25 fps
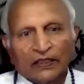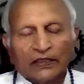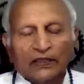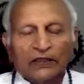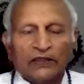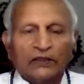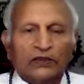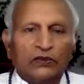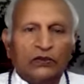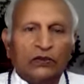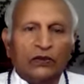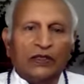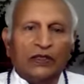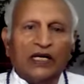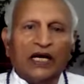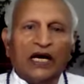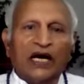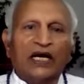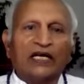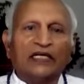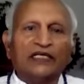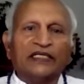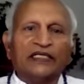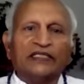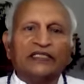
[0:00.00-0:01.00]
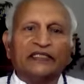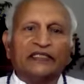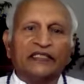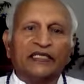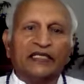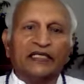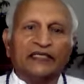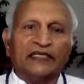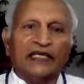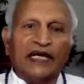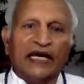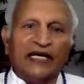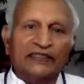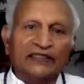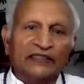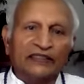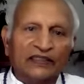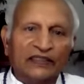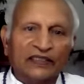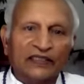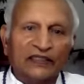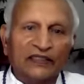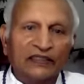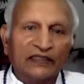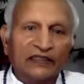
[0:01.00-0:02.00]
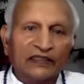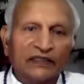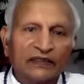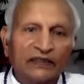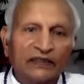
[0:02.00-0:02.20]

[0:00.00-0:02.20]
So God is a dancer